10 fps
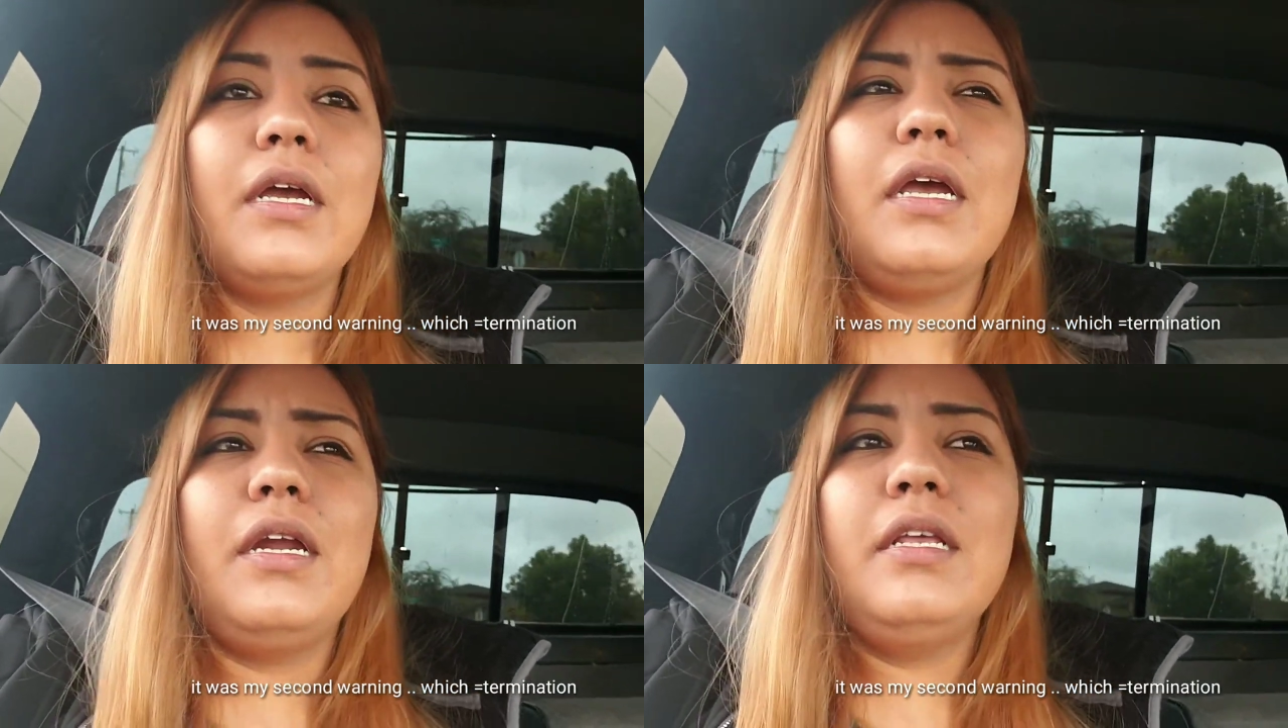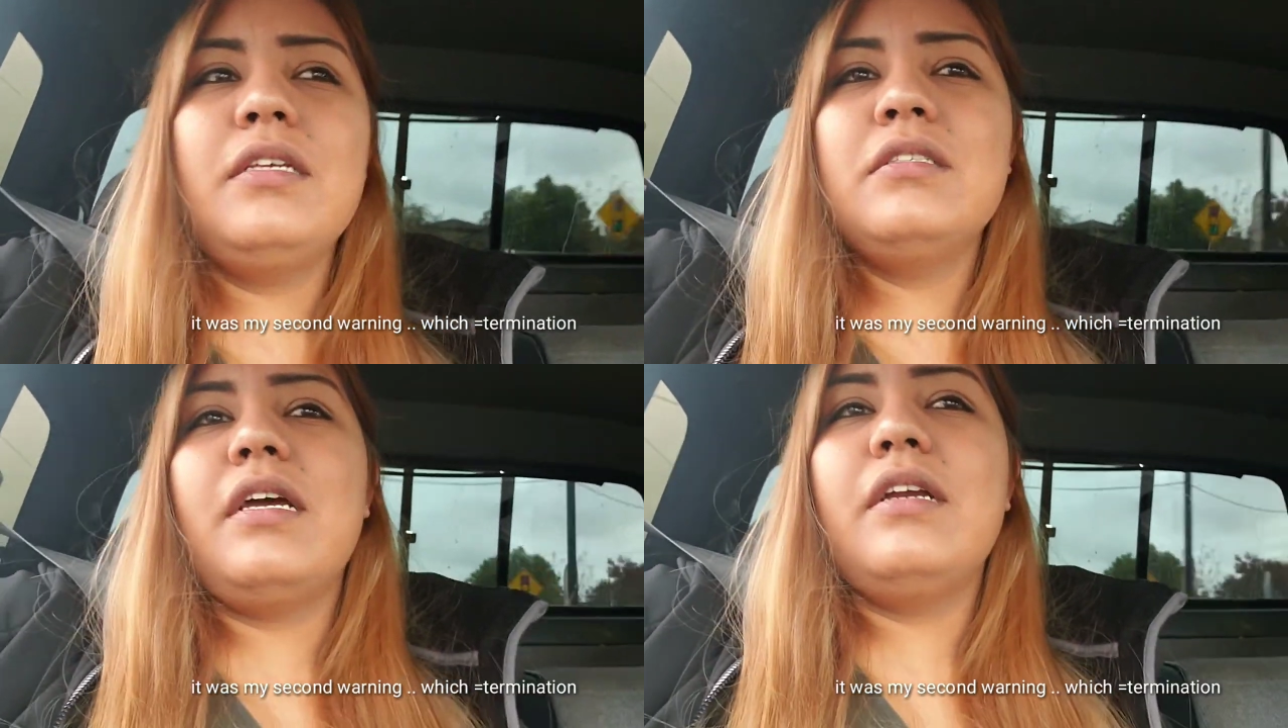and I
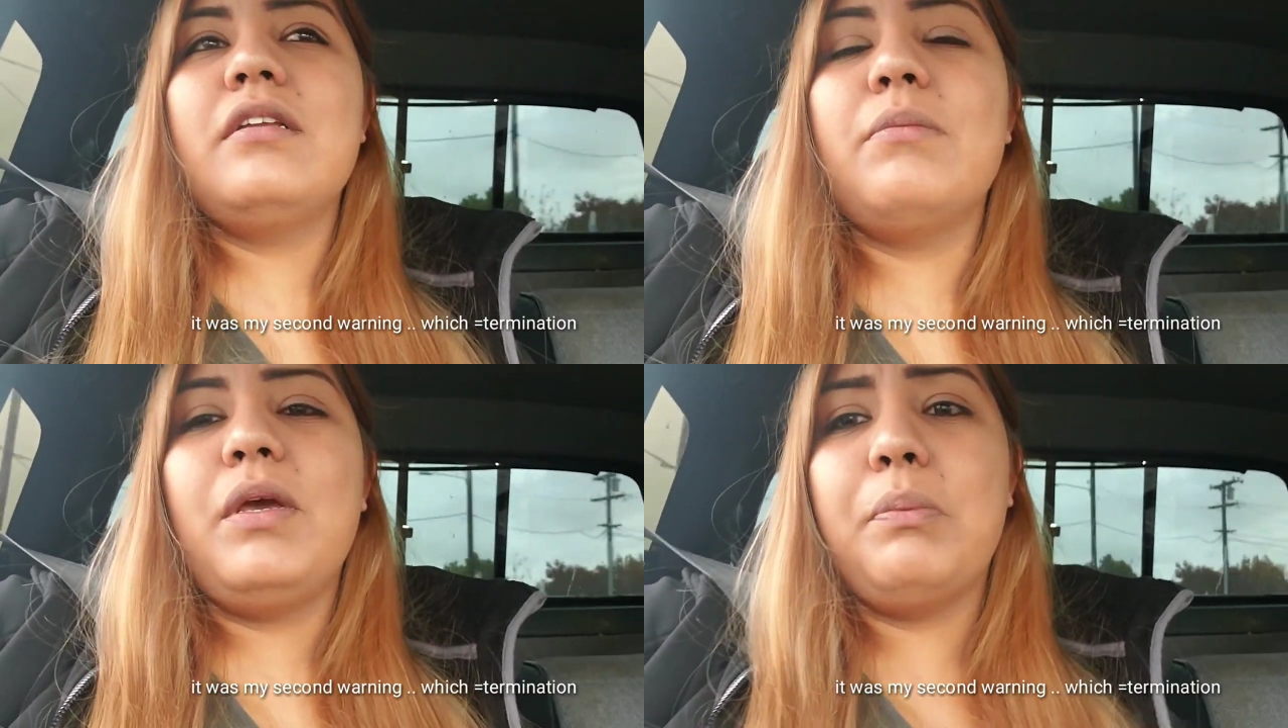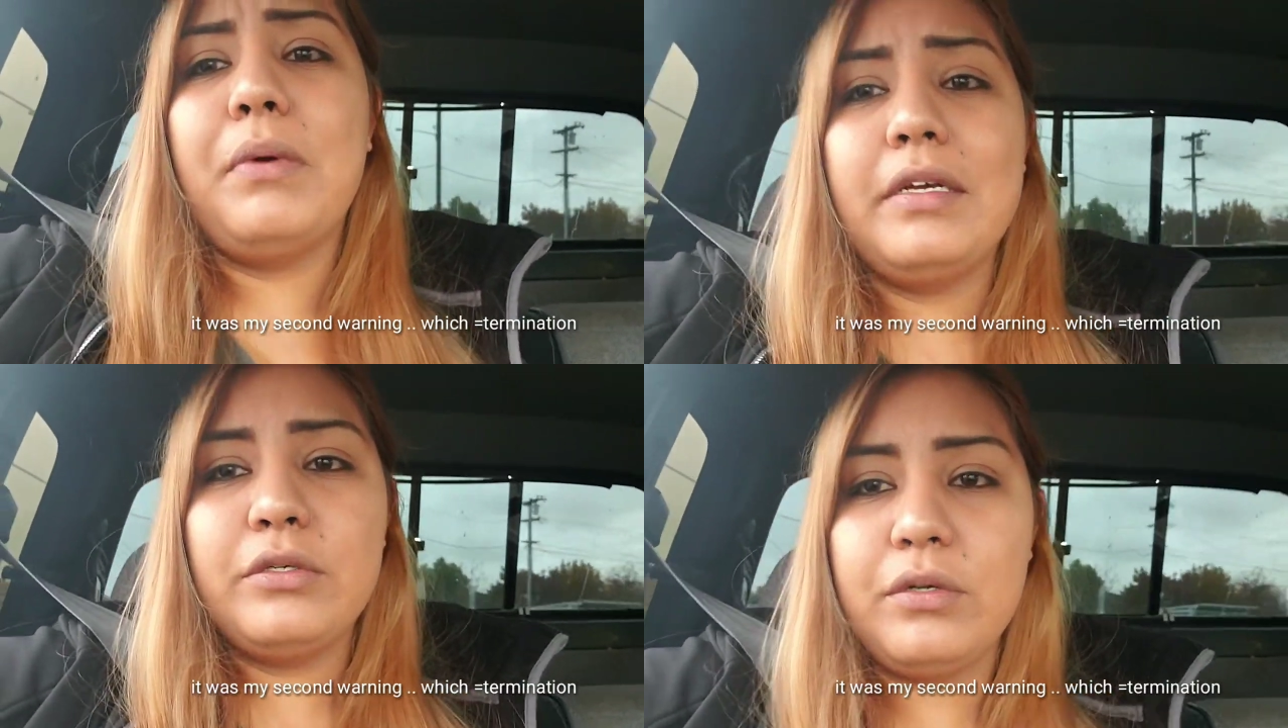didn't sign the paper
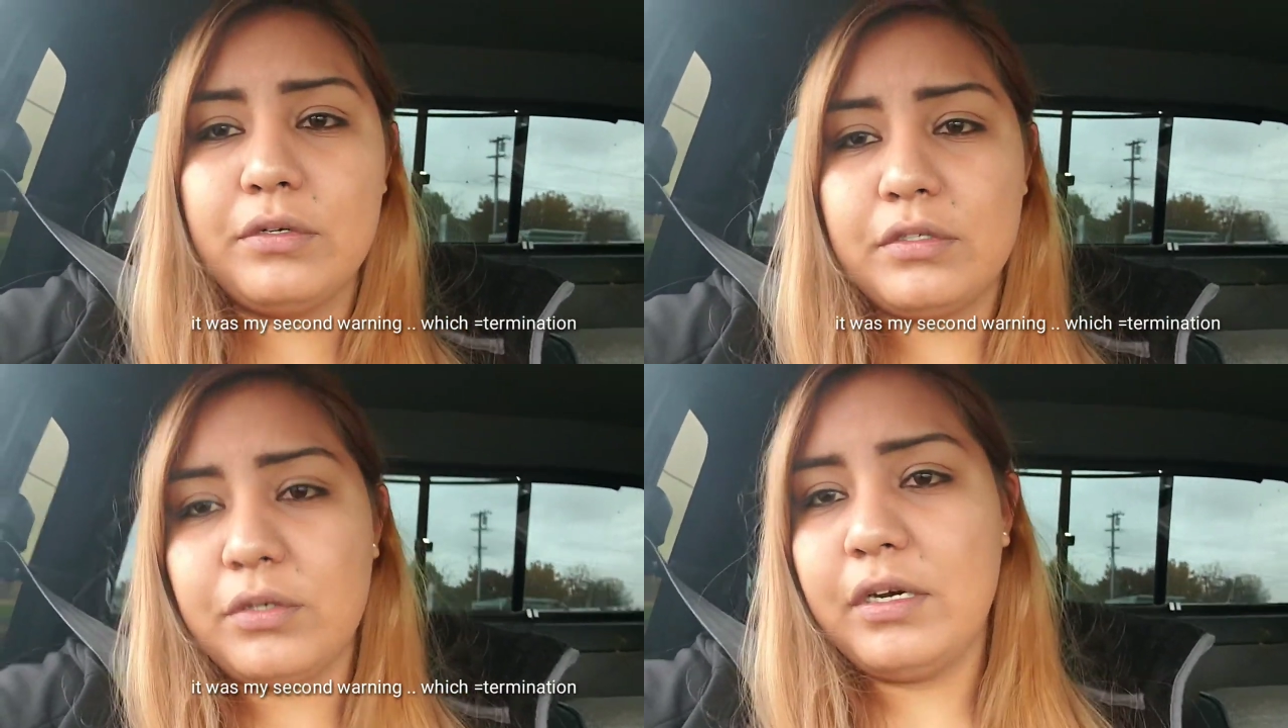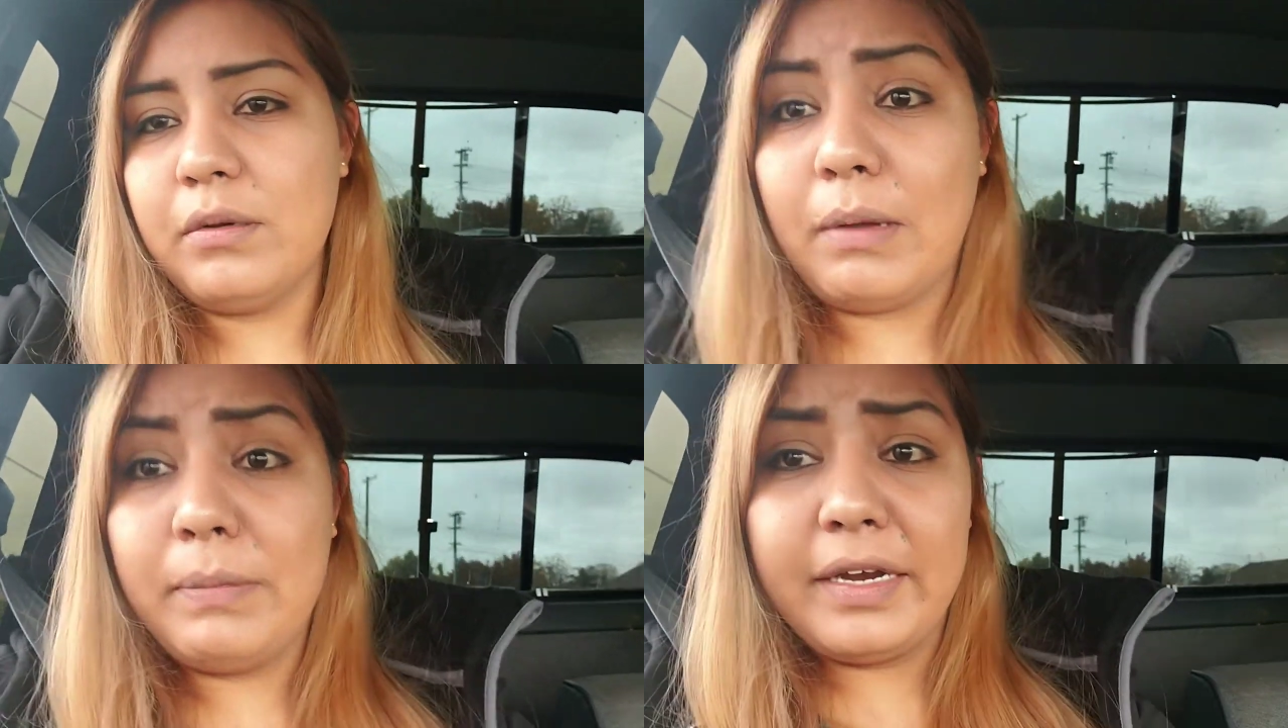I told her straight
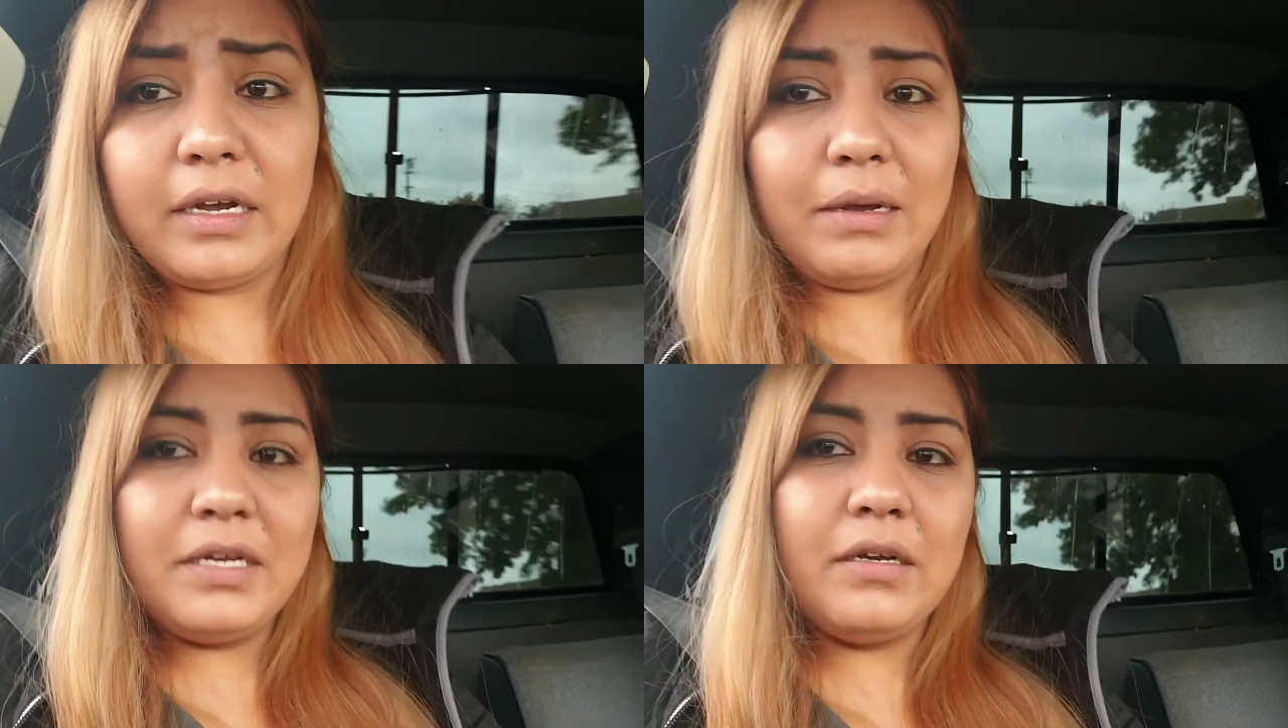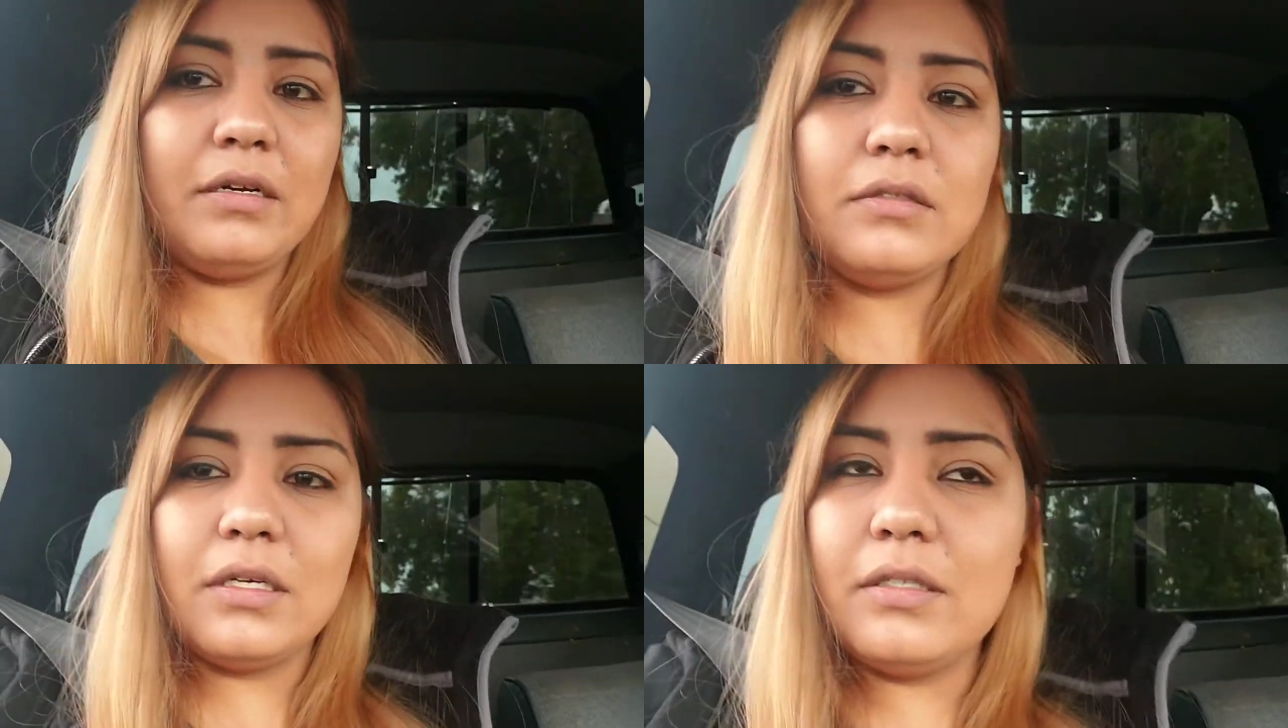up I'm like I'm not
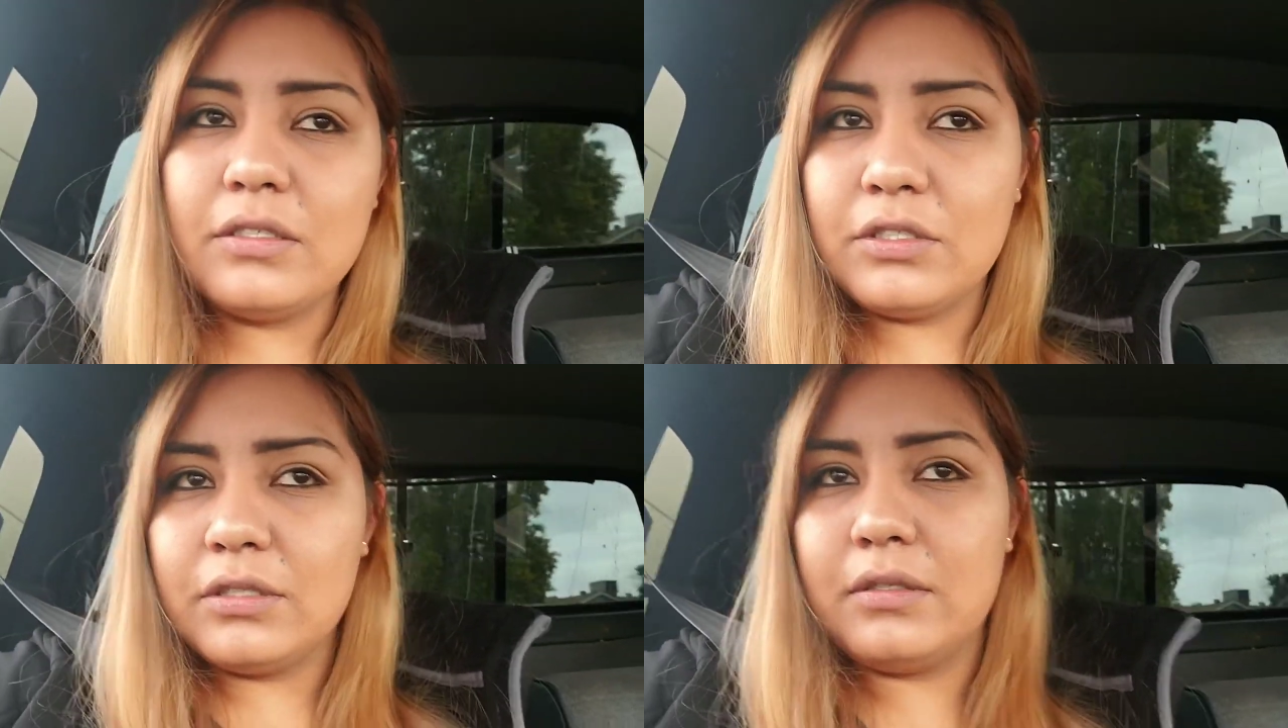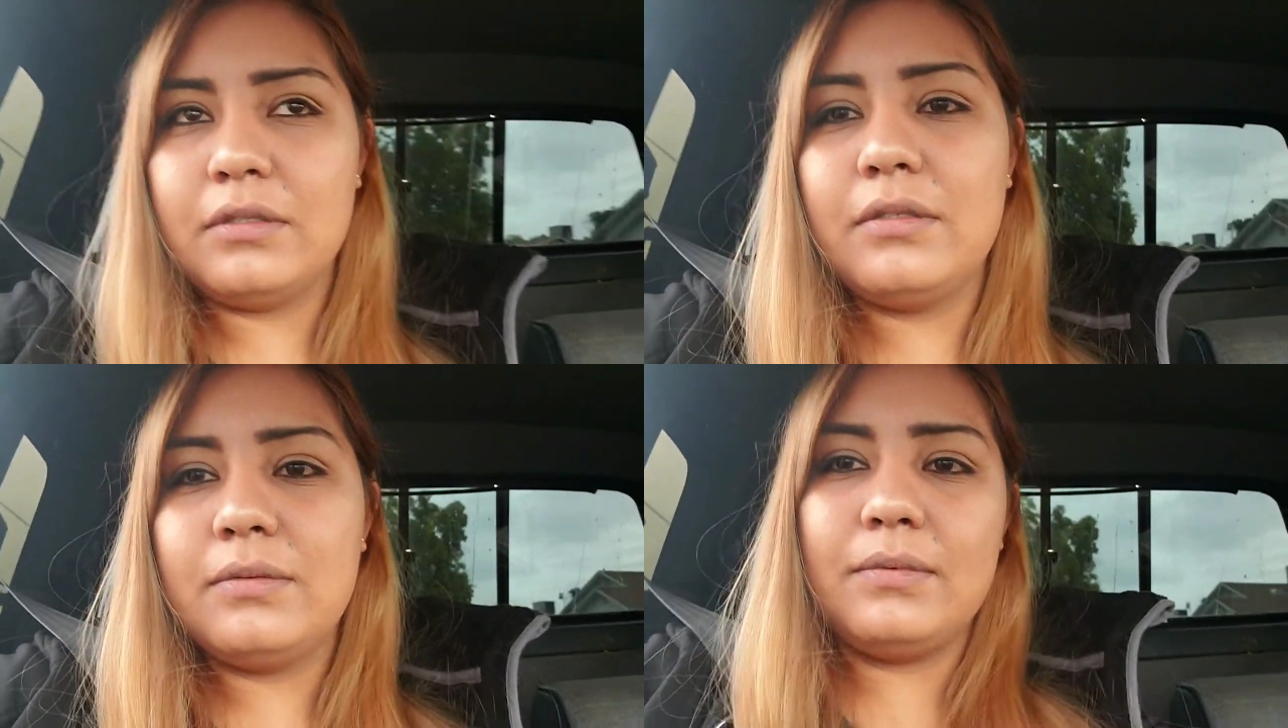gonna sign this shit
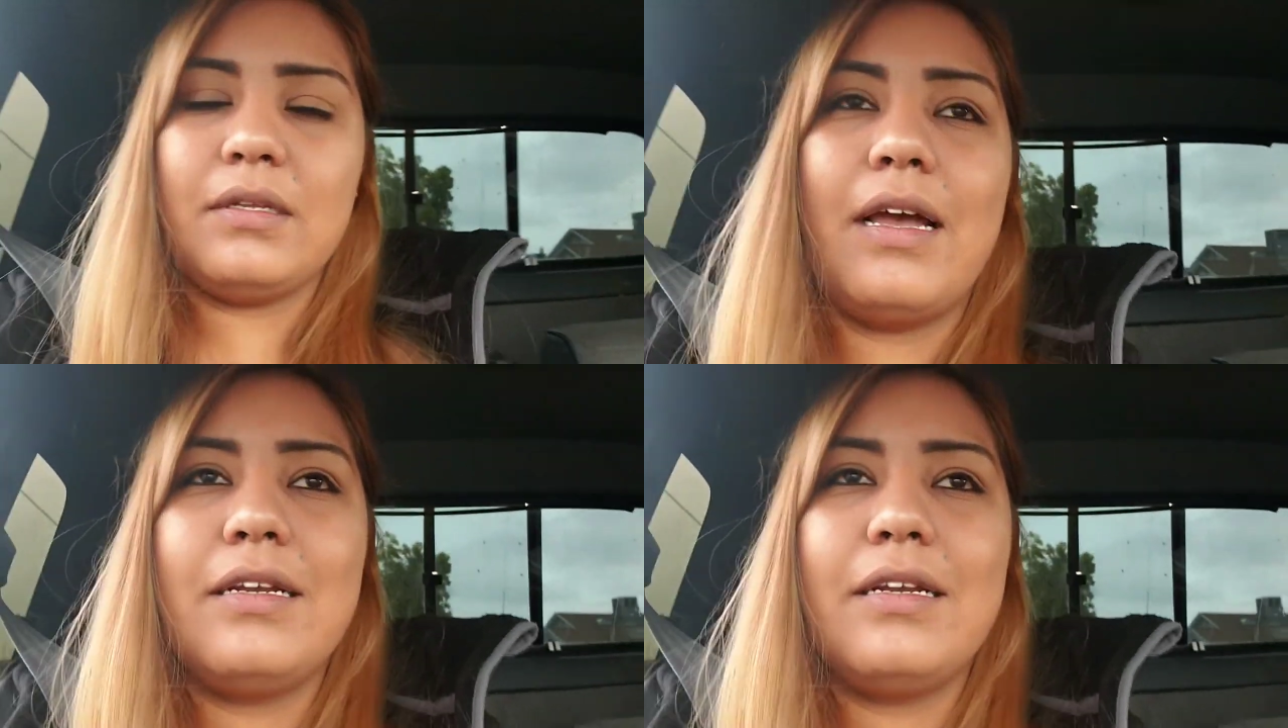now,